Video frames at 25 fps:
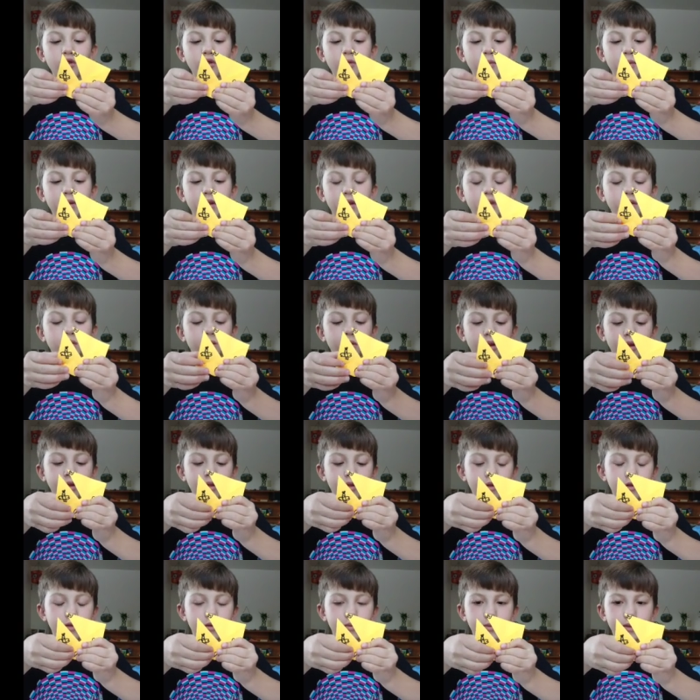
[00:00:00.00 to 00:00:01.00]
By doing a
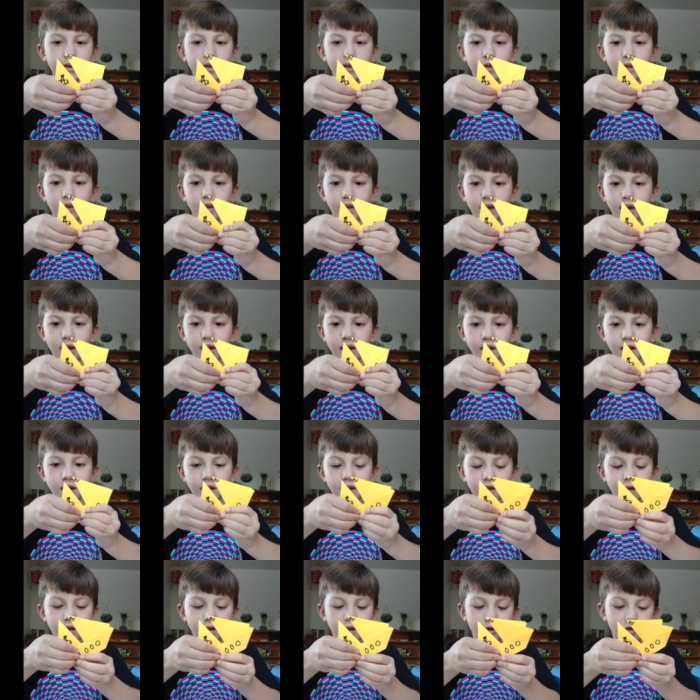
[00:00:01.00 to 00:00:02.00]
little bit of that,
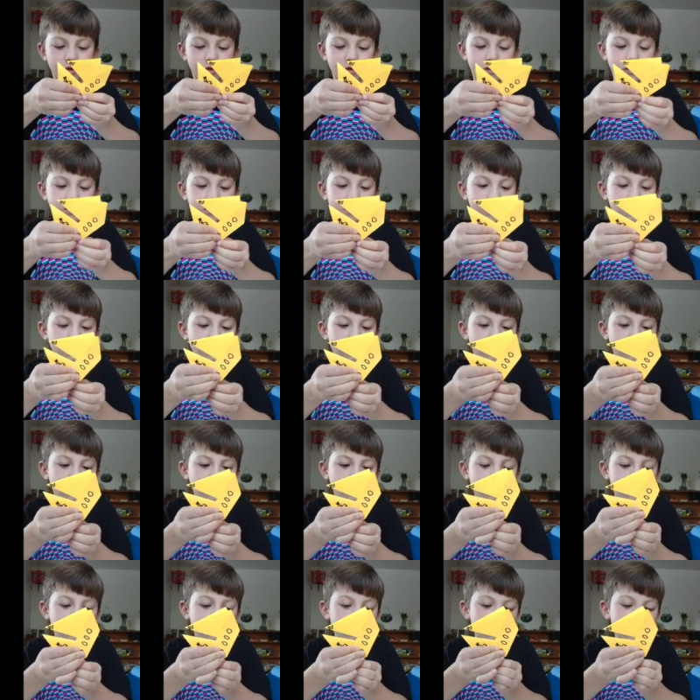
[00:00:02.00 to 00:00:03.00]
and then just
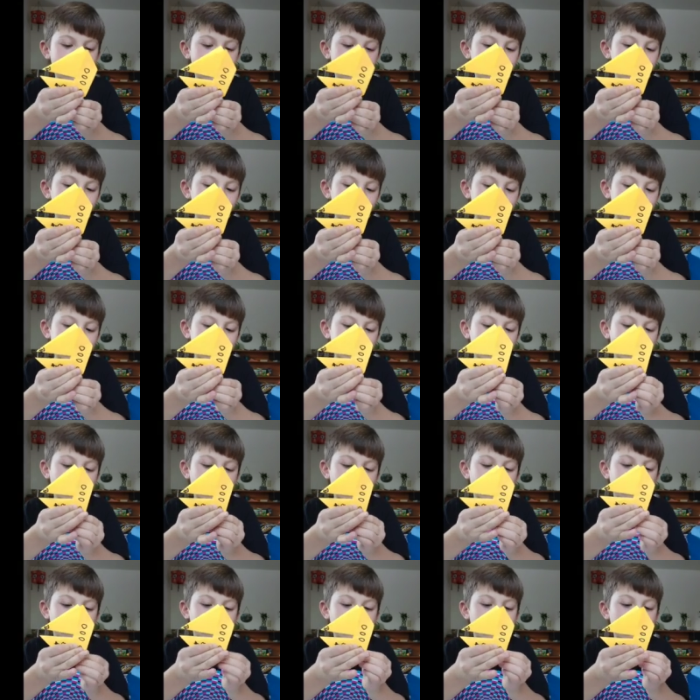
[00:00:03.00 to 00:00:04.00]

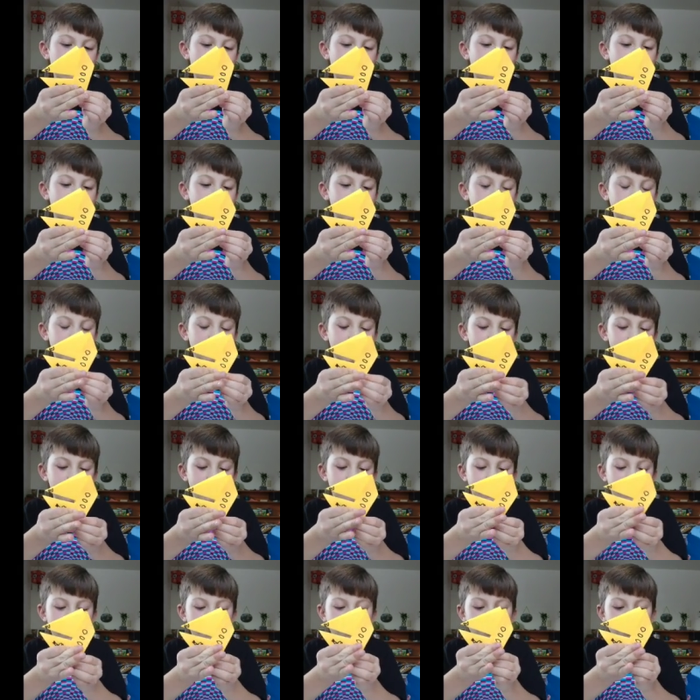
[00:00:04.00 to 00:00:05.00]
squashing it
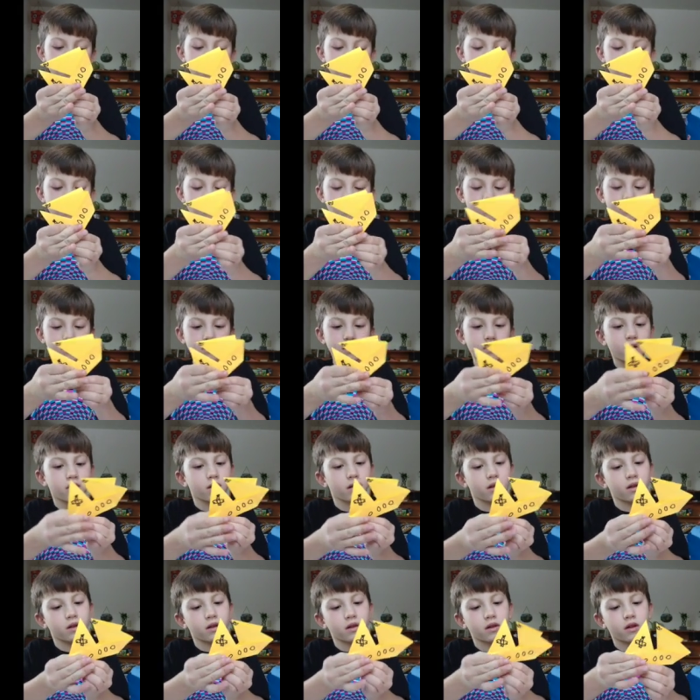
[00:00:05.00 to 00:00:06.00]
back down.
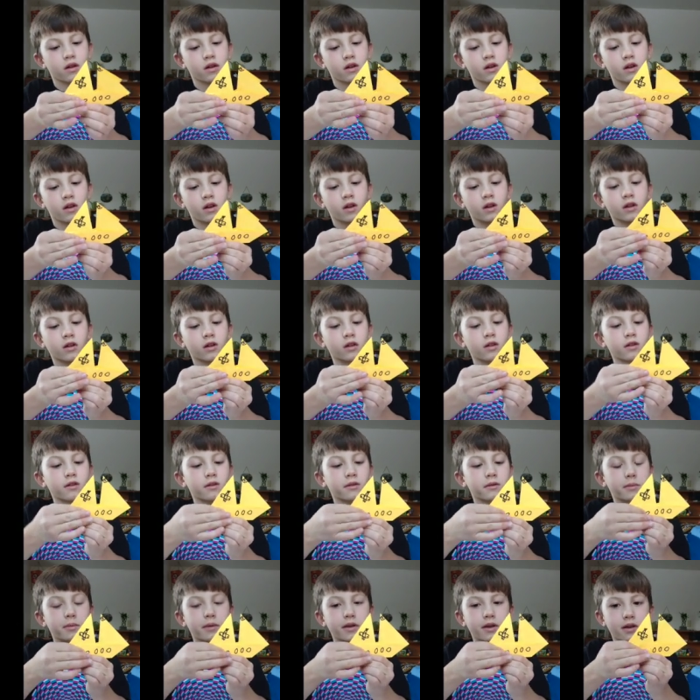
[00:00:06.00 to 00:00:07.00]

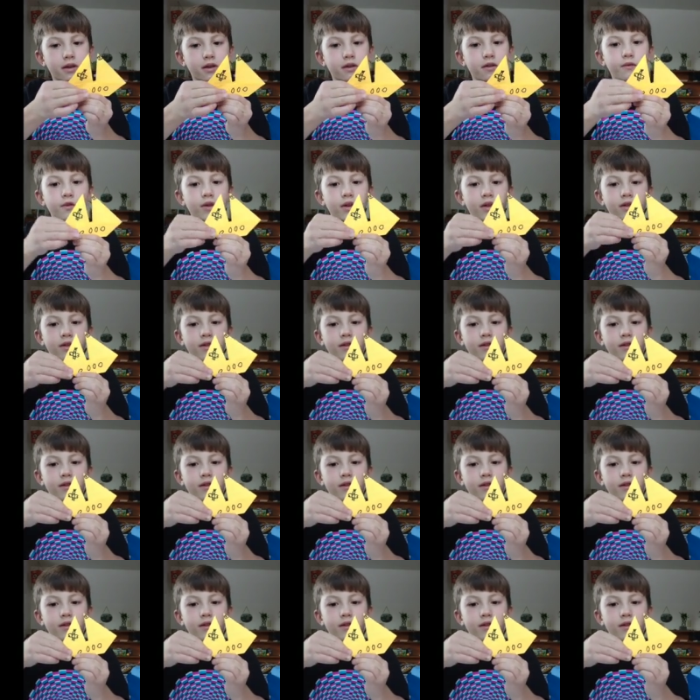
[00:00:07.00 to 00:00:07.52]
A little bit of a